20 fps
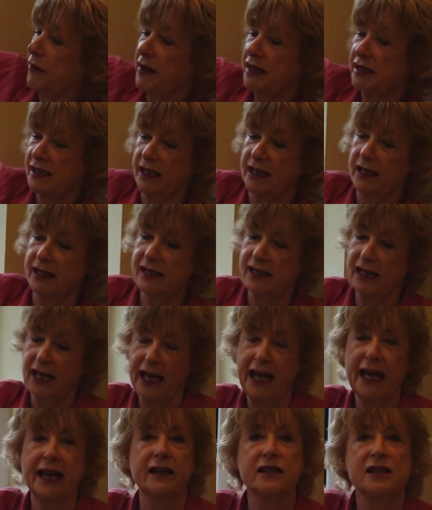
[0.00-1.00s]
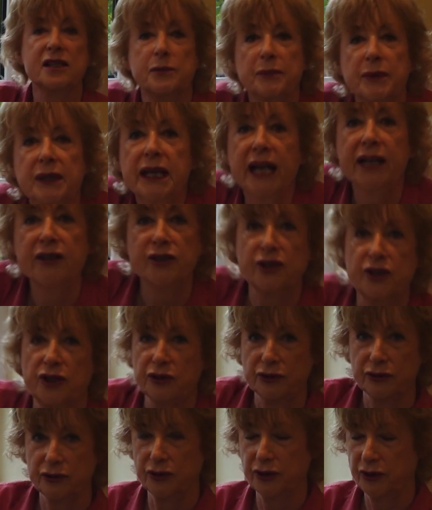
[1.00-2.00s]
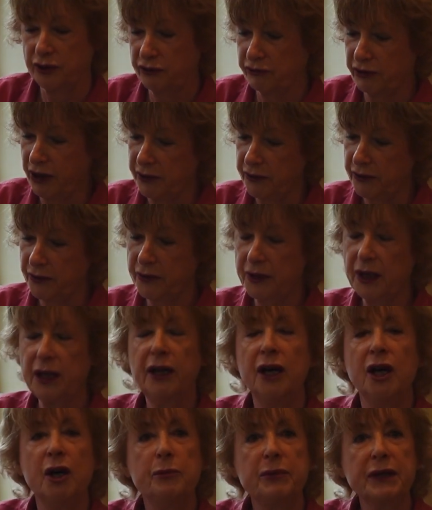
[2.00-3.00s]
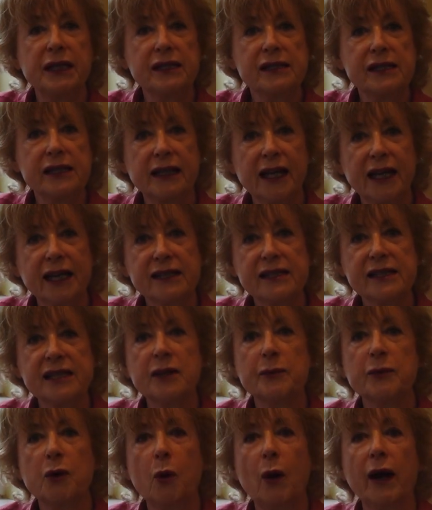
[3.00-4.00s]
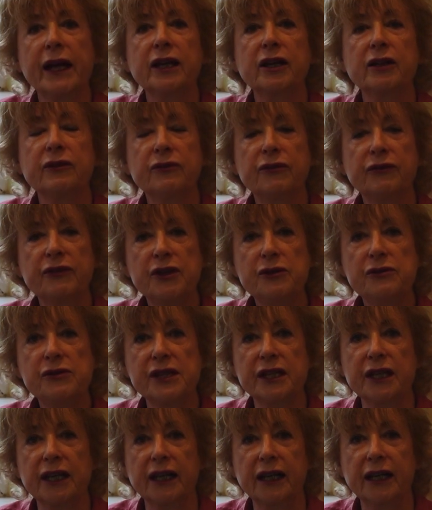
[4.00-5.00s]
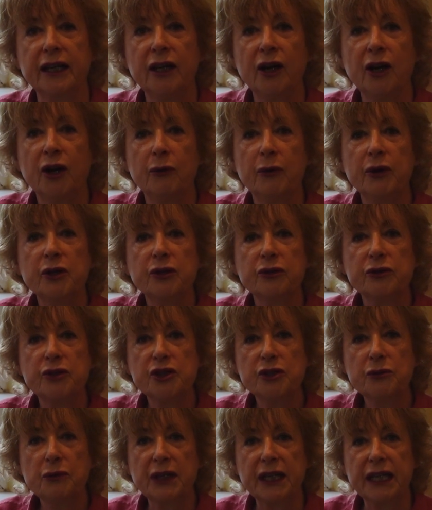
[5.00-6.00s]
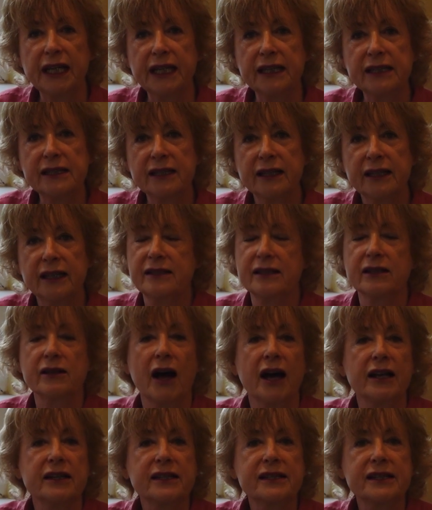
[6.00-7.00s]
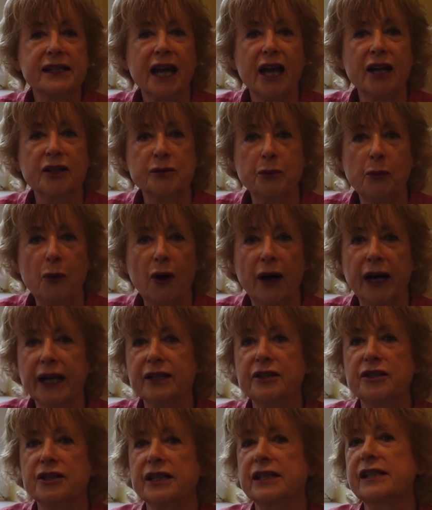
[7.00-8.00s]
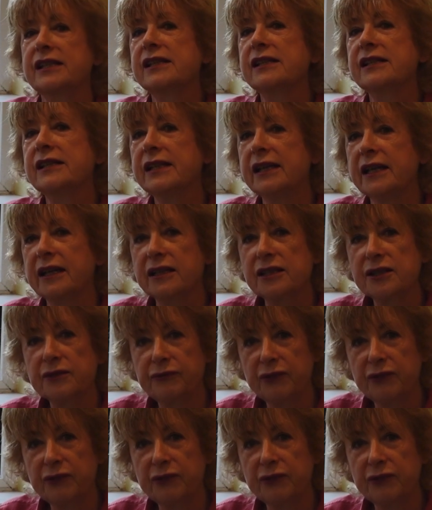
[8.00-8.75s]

this is exponential growth, because it can seem quite confusing when you're doing it. So understand why just 6